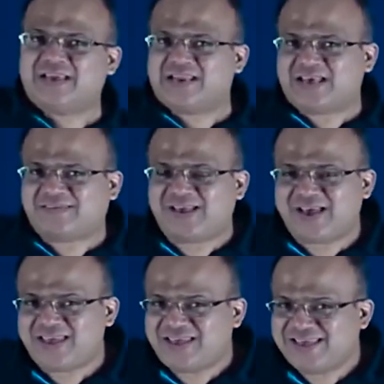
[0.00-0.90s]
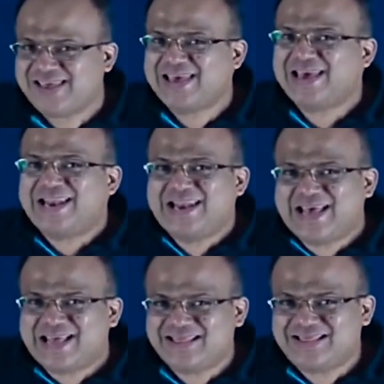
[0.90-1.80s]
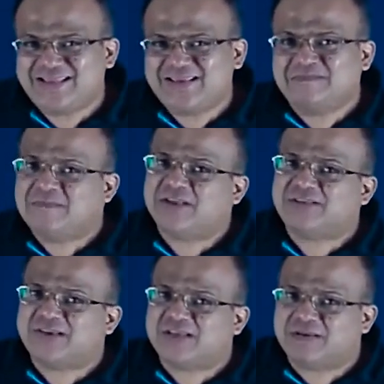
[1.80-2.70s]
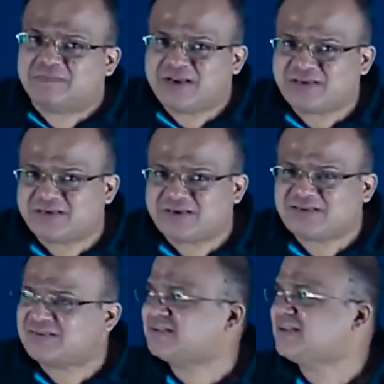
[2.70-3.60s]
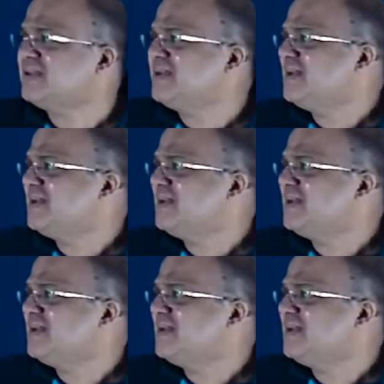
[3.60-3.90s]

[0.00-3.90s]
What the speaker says: in SI. Length measured in meters,